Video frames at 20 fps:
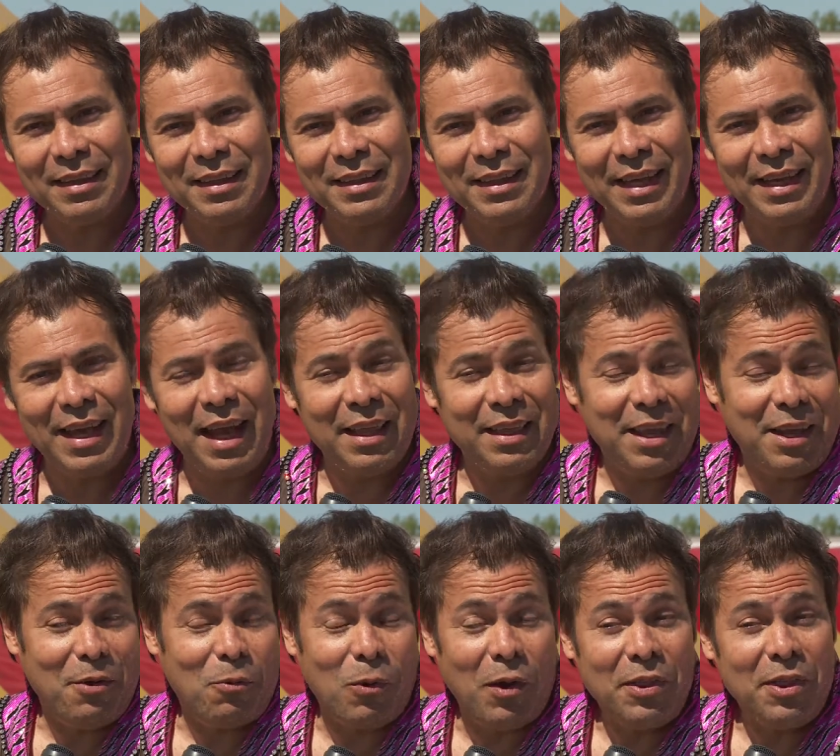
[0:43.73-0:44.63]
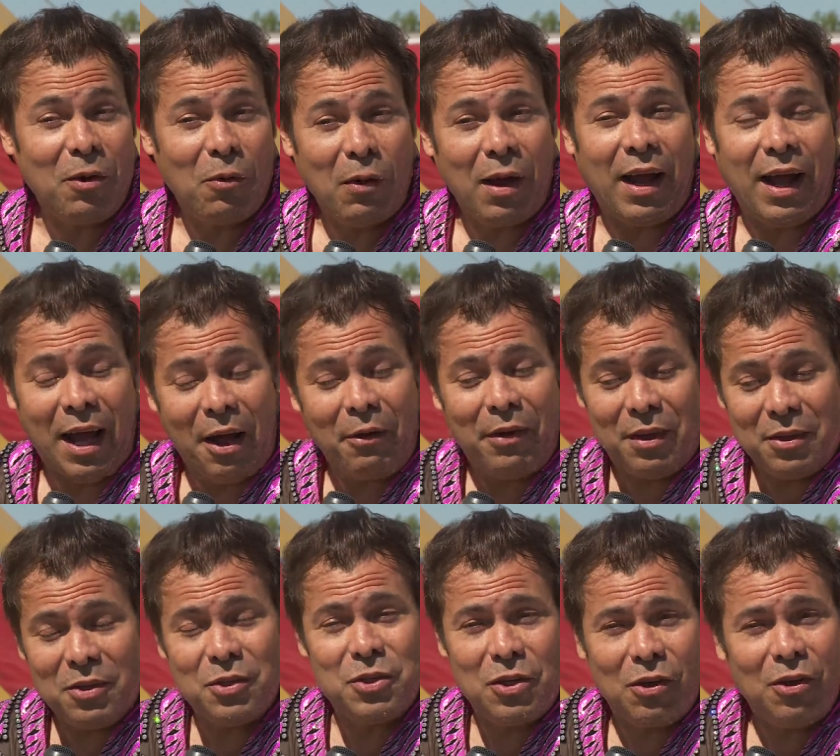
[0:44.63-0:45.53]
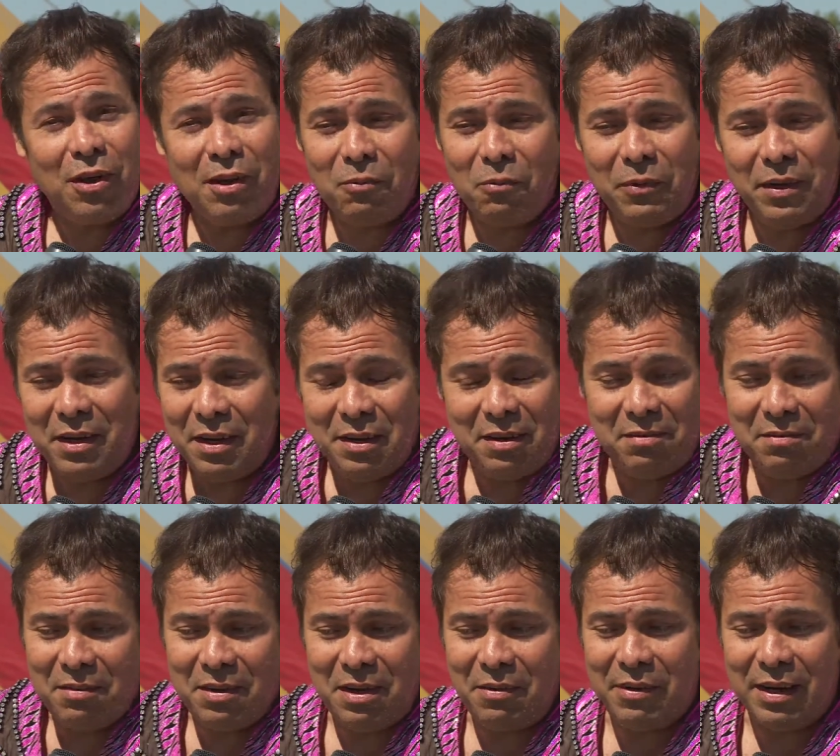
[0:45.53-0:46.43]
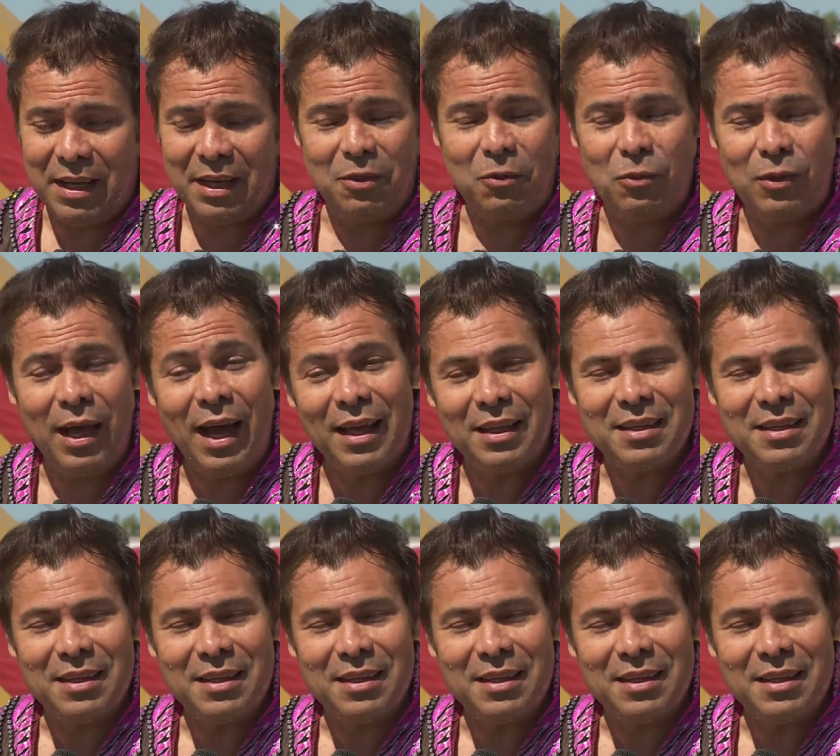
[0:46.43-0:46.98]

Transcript: They, they wonder, how can you juggle we never can do that?